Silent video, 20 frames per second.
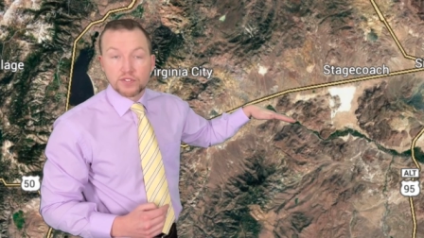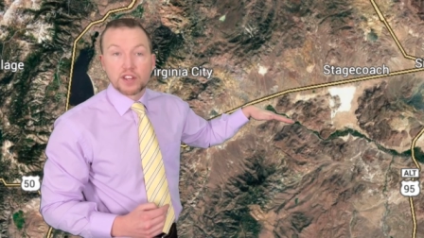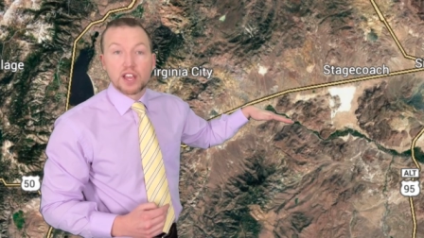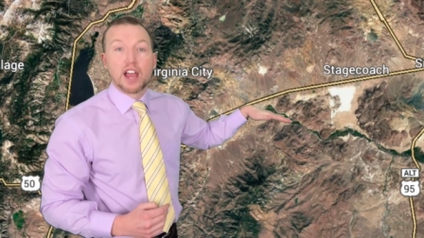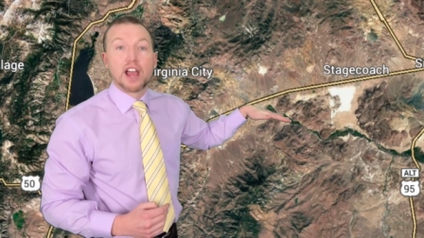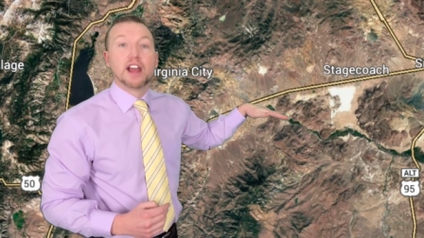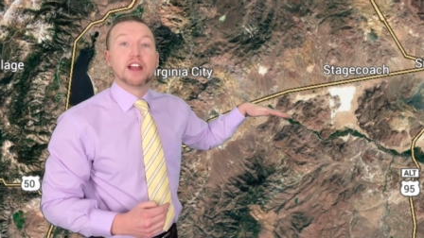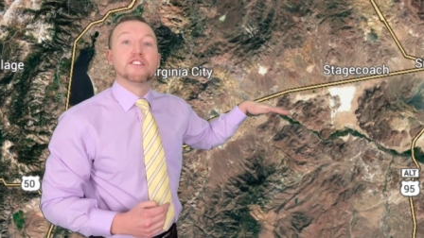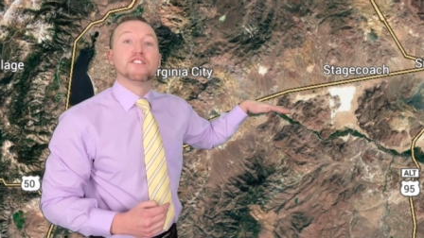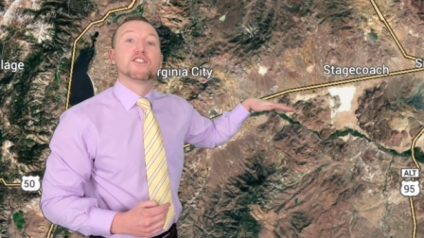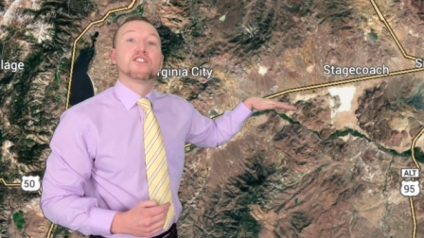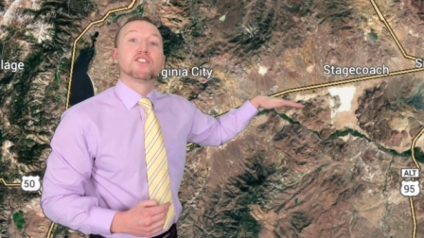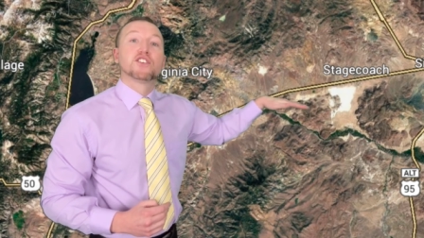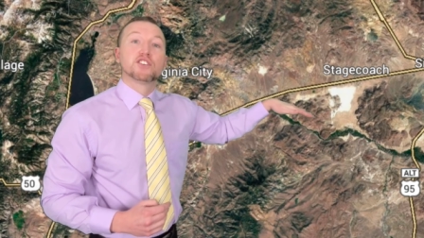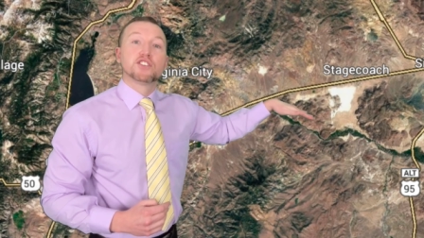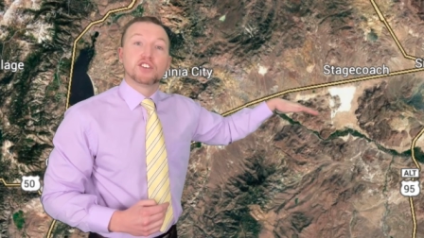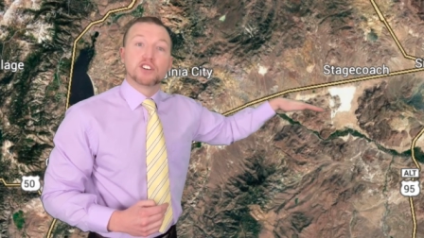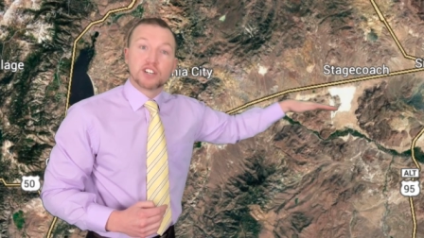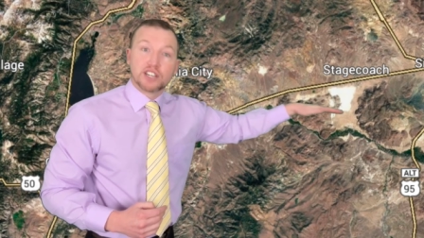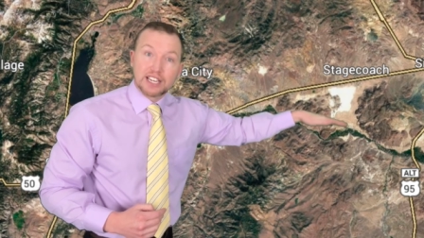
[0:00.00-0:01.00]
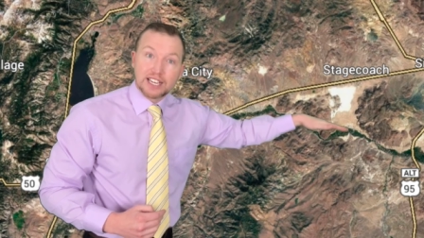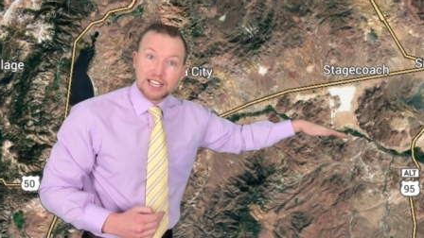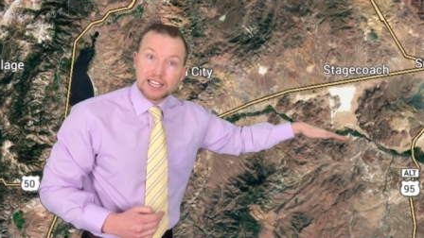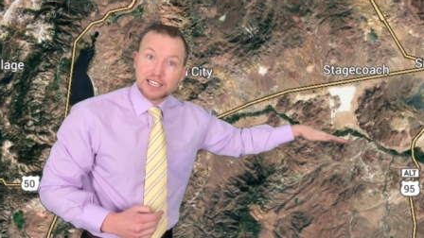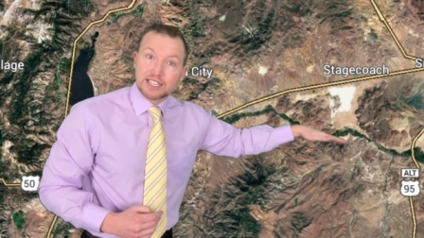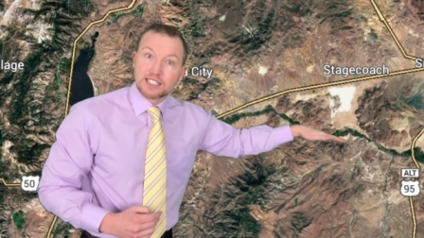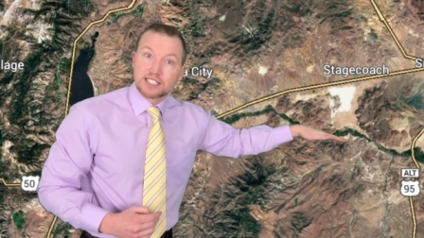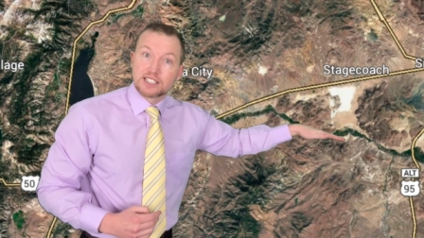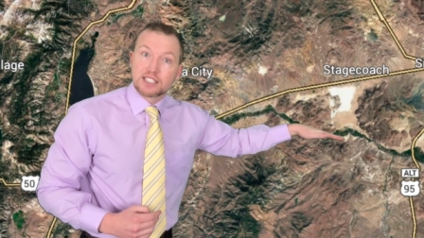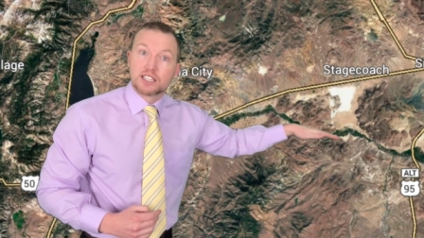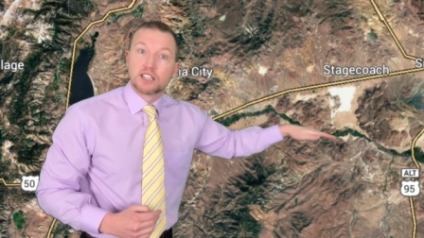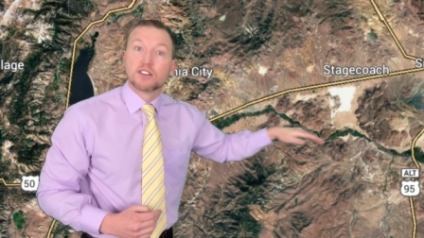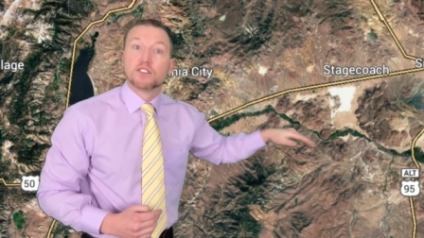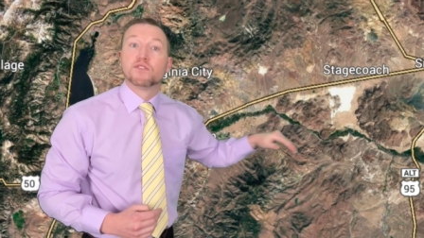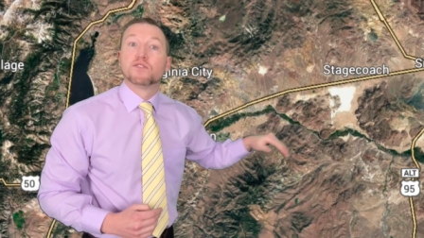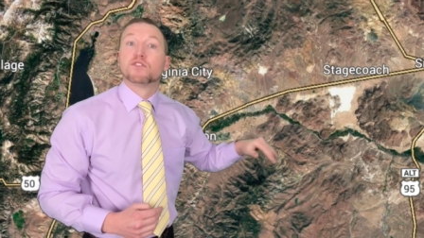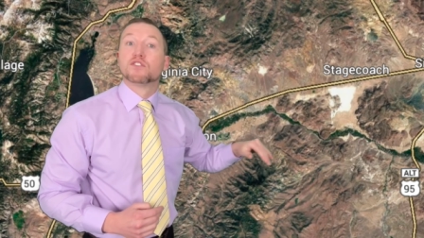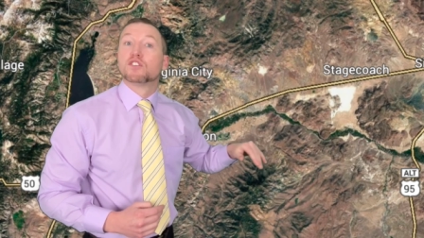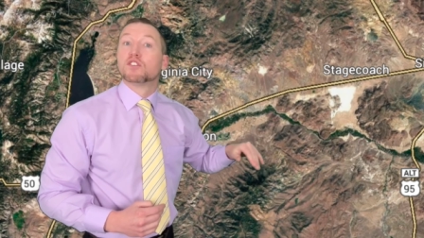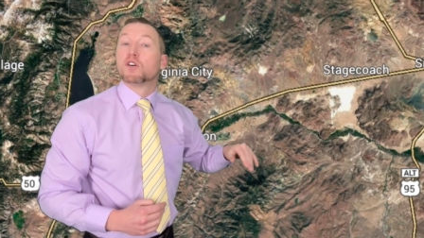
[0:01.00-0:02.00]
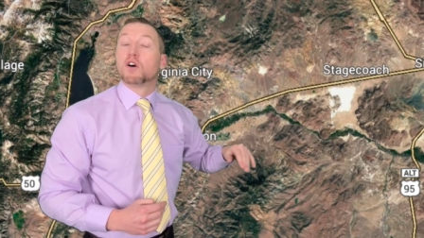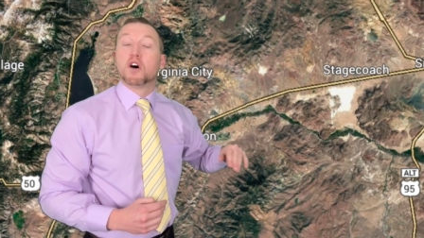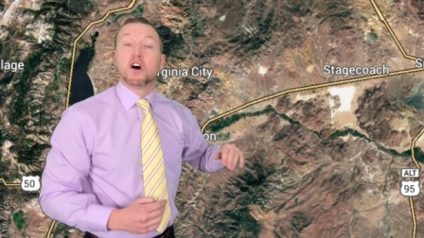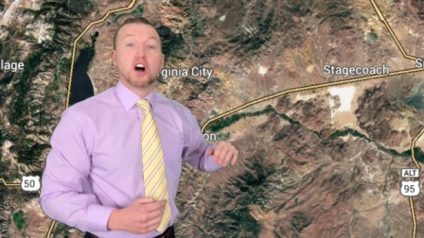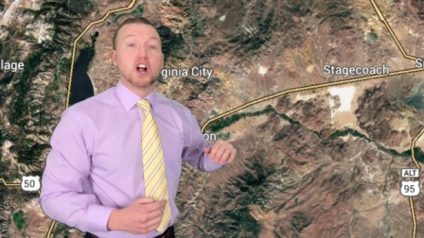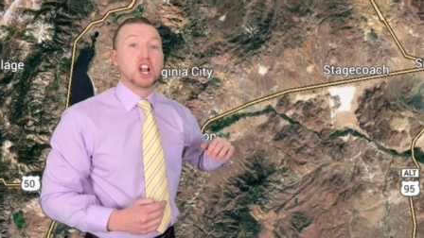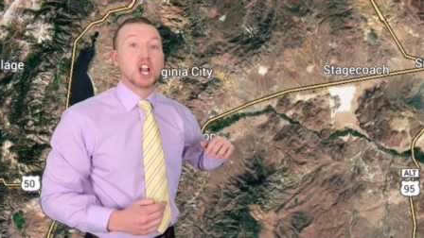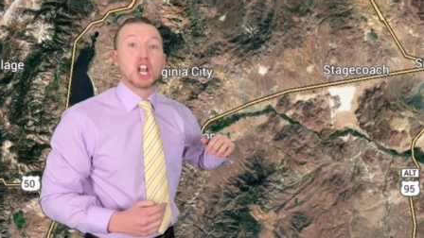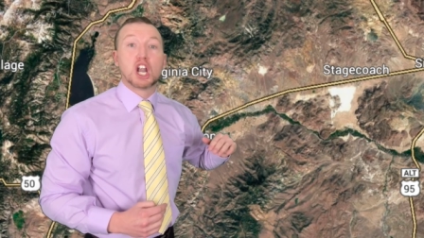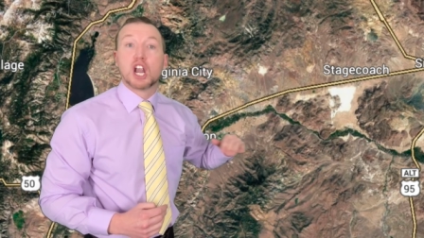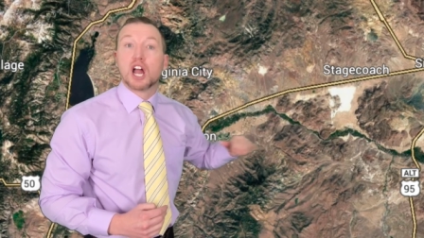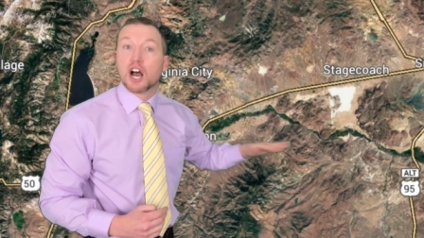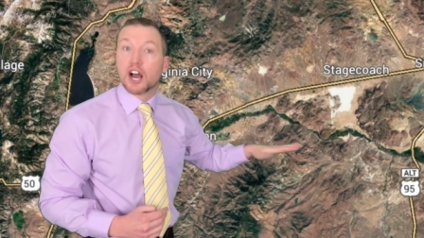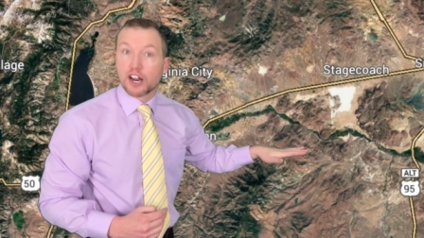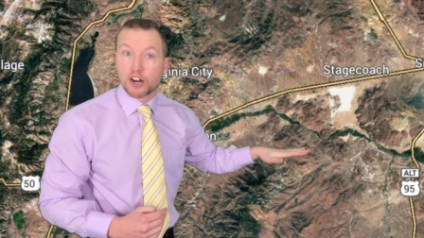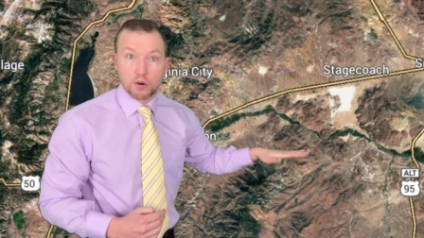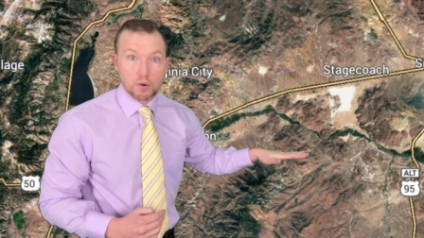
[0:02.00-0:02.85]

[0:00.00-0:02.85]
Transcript: and further east, a lot of